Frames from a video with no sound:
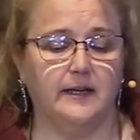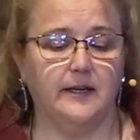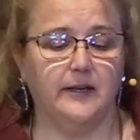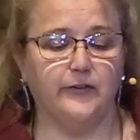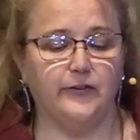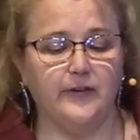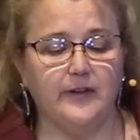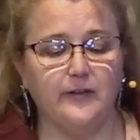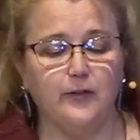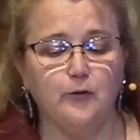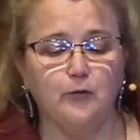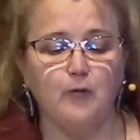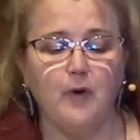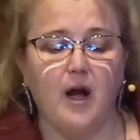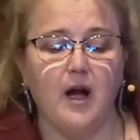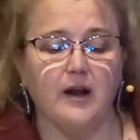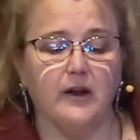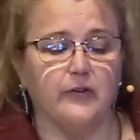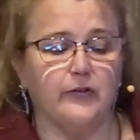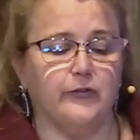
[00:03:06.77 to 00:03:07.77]
You see, the
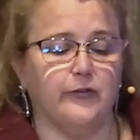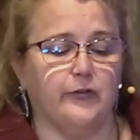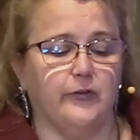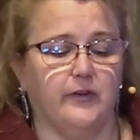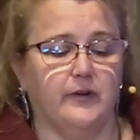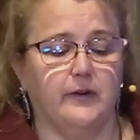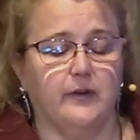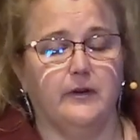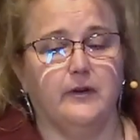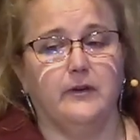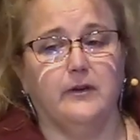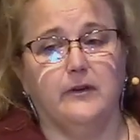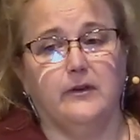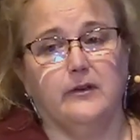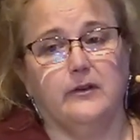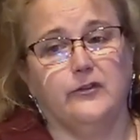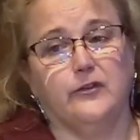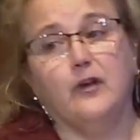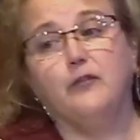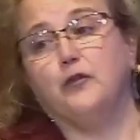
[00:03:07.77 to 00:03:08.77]
rocks
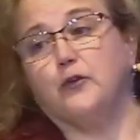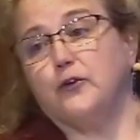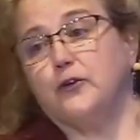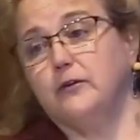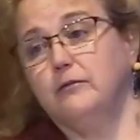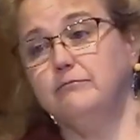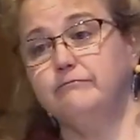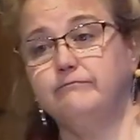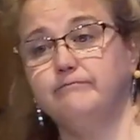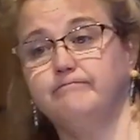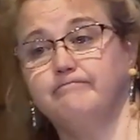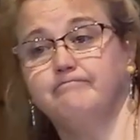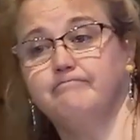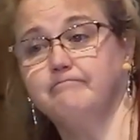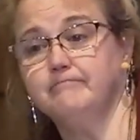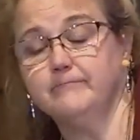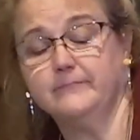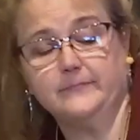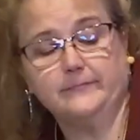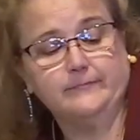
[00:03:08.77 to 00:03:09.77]
suffered.
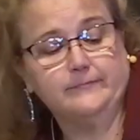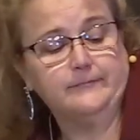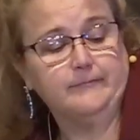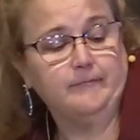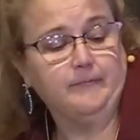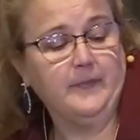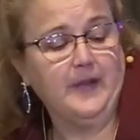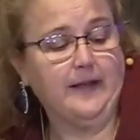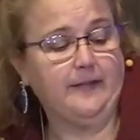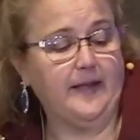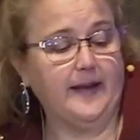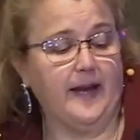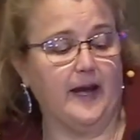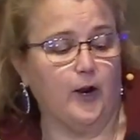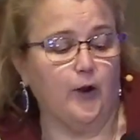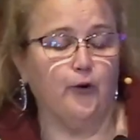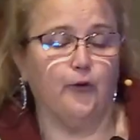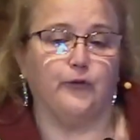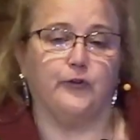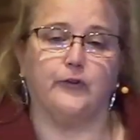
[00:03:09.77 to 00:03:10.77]
They got
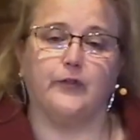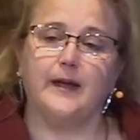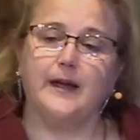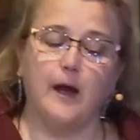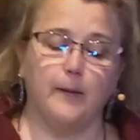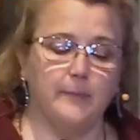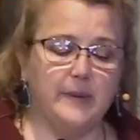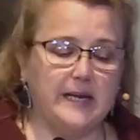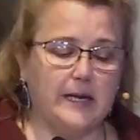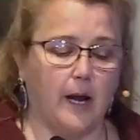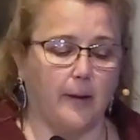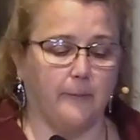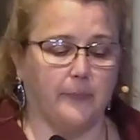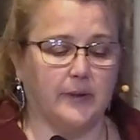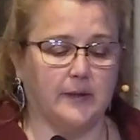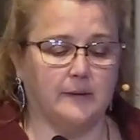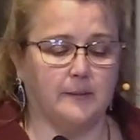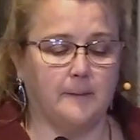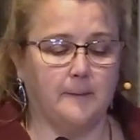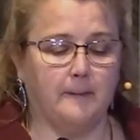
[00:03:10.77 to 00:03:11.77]
hurt, they got beat up.
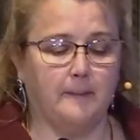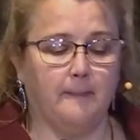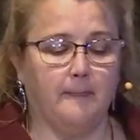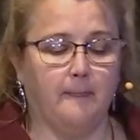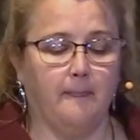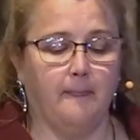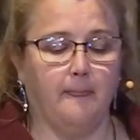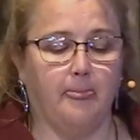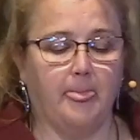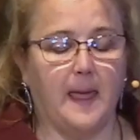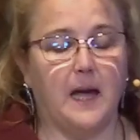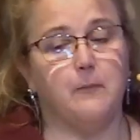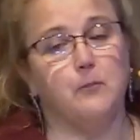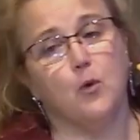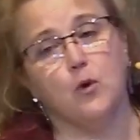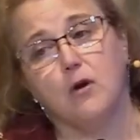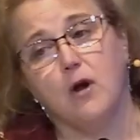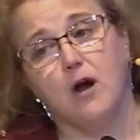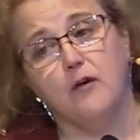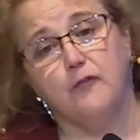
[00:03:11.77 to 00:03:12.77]
And
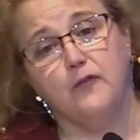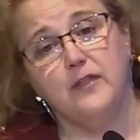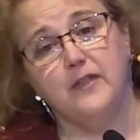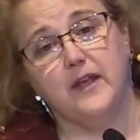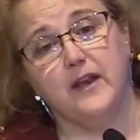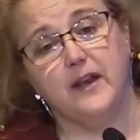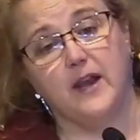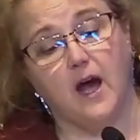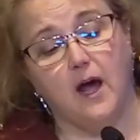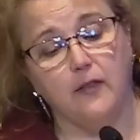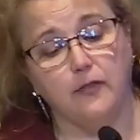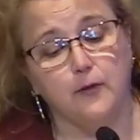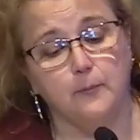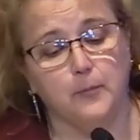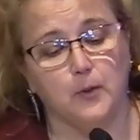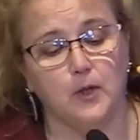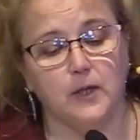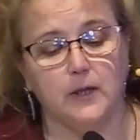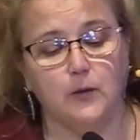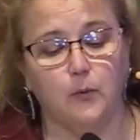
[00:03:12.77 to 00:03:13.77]
more often than not, the
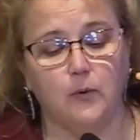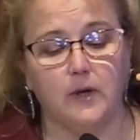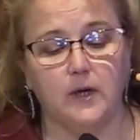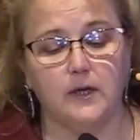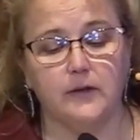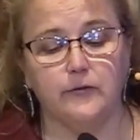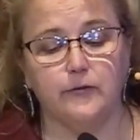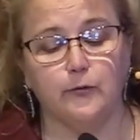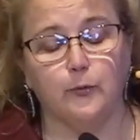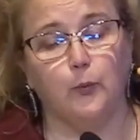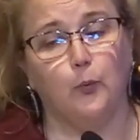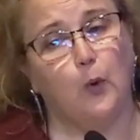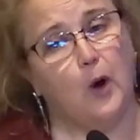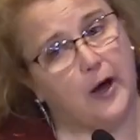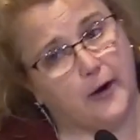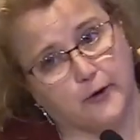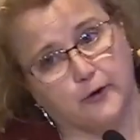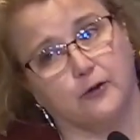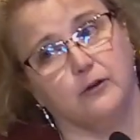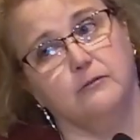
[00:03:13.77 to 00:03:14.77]
bully was
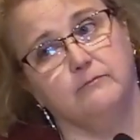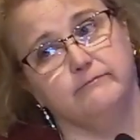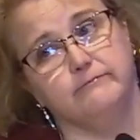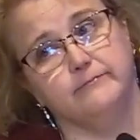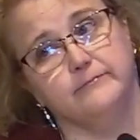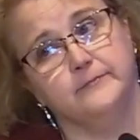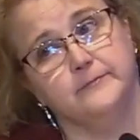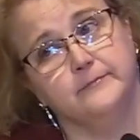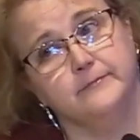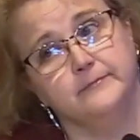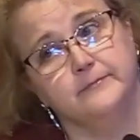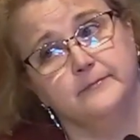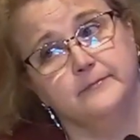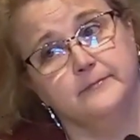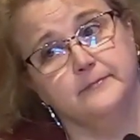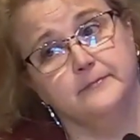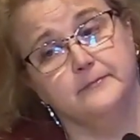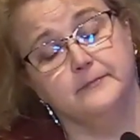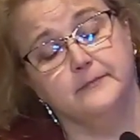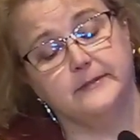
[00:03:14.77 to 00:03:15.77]
water,
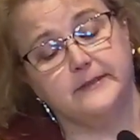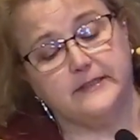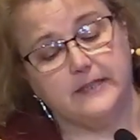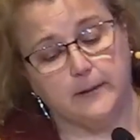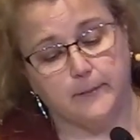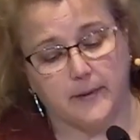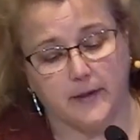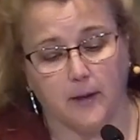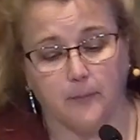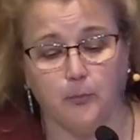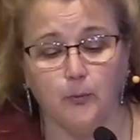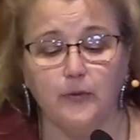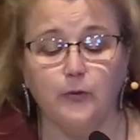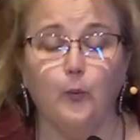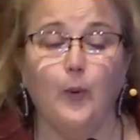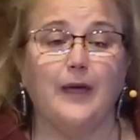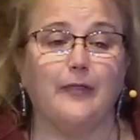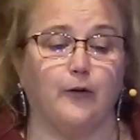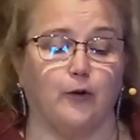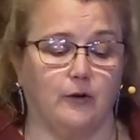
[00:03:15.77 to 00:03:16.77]
teaming up with
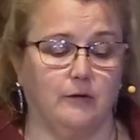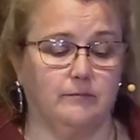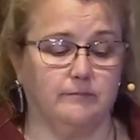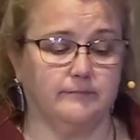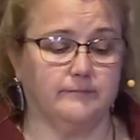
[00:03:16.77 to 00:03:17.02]
weather.